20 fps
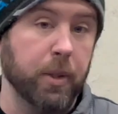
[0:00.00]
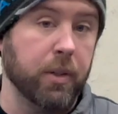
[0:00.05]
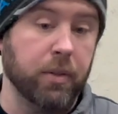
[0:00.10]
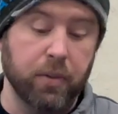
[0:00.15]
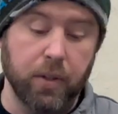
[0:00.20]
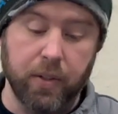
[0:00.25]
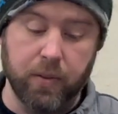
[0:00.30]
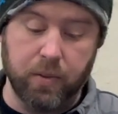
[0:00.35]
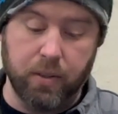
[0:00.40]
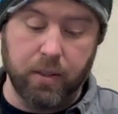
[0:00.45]

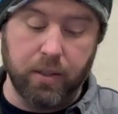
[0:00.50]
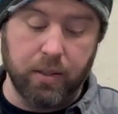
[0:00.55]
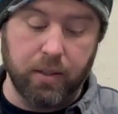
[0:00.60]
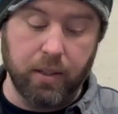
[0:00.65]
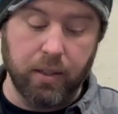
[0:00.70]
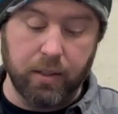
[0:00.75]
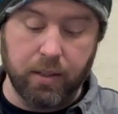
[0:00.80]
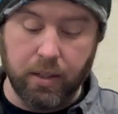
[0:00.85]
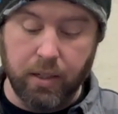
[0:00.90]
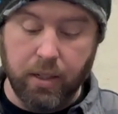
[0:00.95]
crazy. I
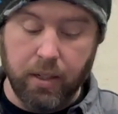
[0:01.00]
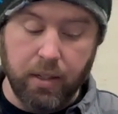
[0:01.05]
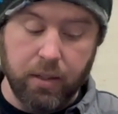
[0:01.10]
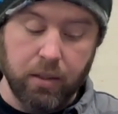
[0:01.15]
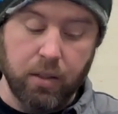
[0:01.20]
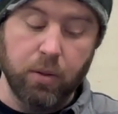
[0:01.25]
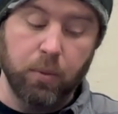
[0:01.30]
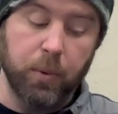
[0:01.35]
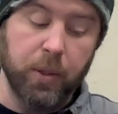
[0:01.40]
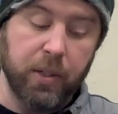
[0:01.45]
think
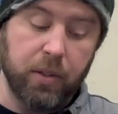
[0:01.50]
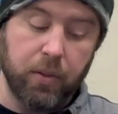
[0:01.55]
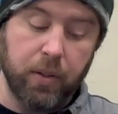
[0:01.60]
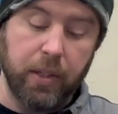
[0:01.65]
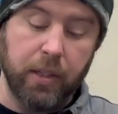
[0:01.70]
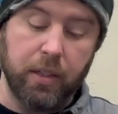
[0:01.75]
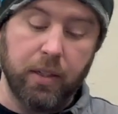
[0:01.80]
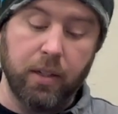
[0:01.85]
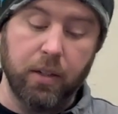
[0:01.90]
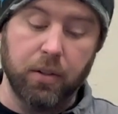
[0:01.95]
the weak
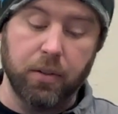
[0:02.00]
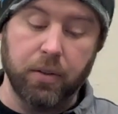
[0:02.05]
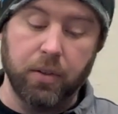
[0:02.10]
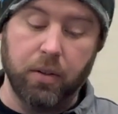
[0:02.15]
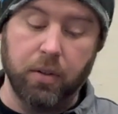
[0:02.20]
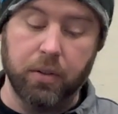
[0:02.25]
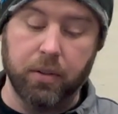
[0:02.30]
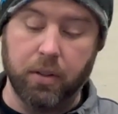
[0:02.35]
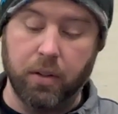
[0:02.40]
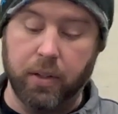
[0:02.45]
link here
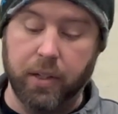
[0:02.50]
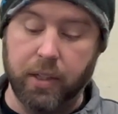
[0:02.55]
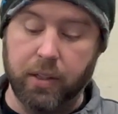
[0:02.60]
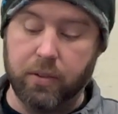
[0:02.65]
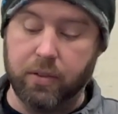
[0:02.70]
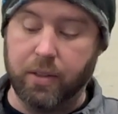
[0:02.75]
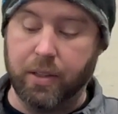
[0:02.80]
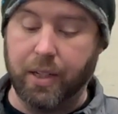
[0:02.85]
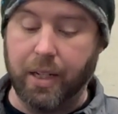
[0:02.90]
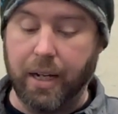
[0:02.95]
are the
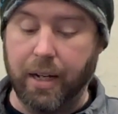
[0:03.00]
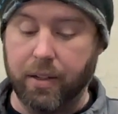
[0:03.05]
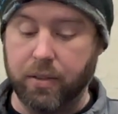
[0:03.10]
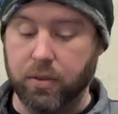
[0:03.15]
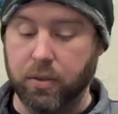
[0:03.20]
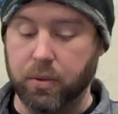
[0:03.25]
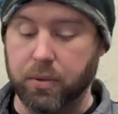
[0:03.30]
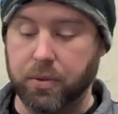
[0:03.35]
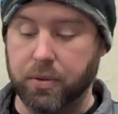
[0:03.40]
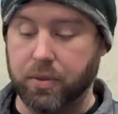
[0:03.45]
links and the
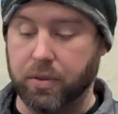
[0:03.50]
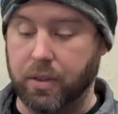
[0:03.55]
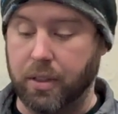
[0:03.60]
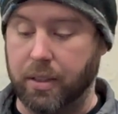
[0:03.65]
axles.